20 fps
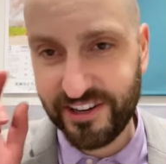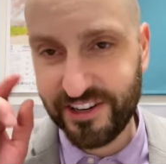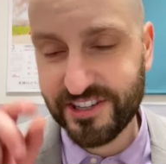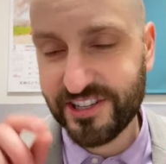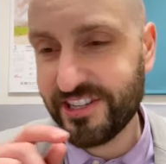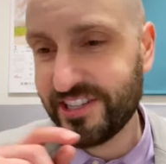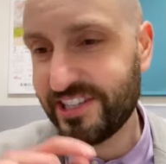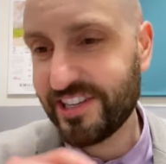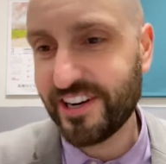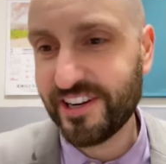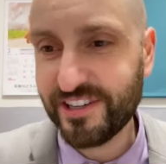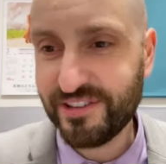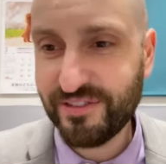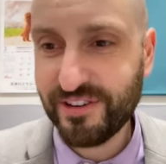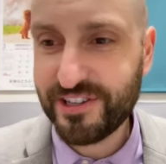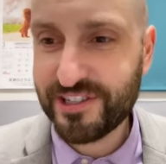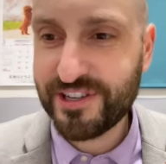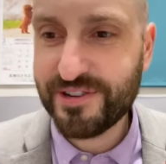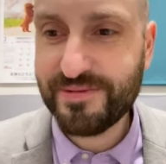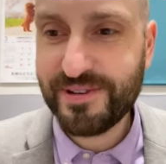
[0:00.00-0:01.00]
you should search
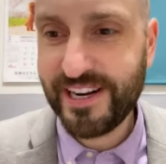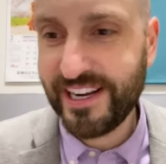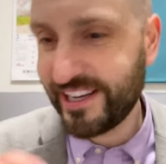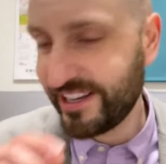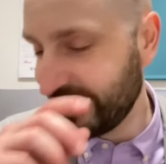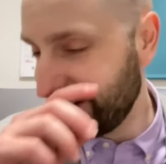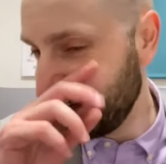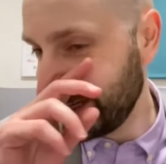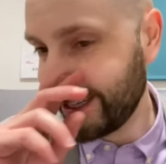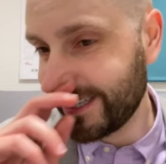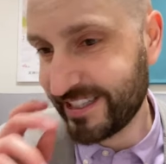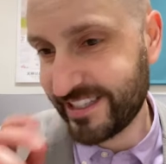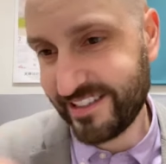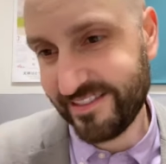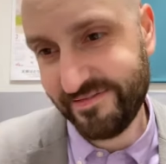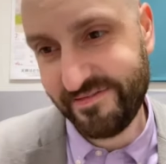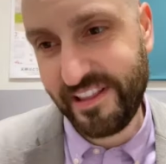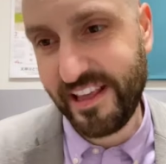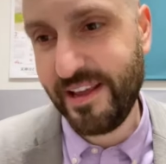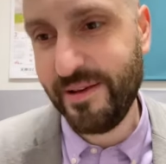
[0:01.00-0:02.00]
for Too Many Cooks
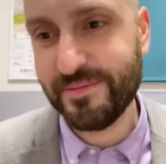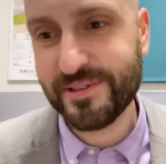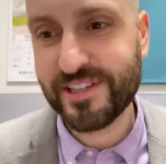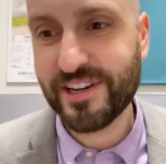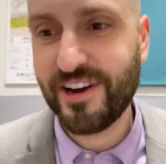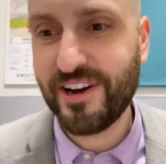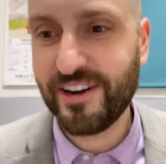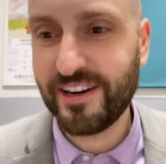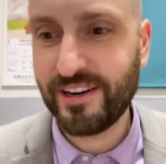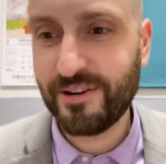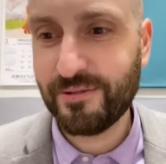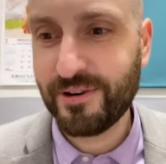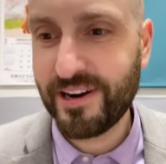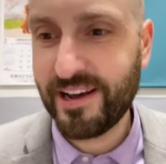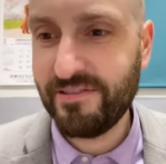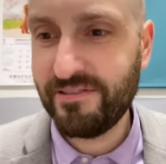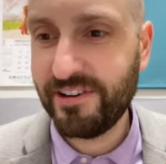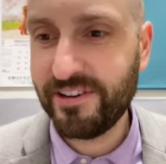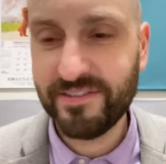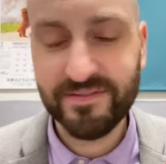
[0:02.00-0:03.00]
theme song or
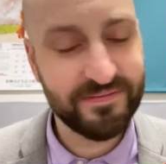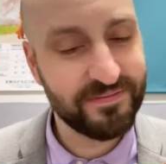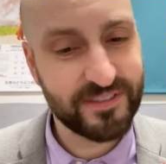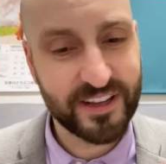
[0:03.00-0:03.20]
whatever.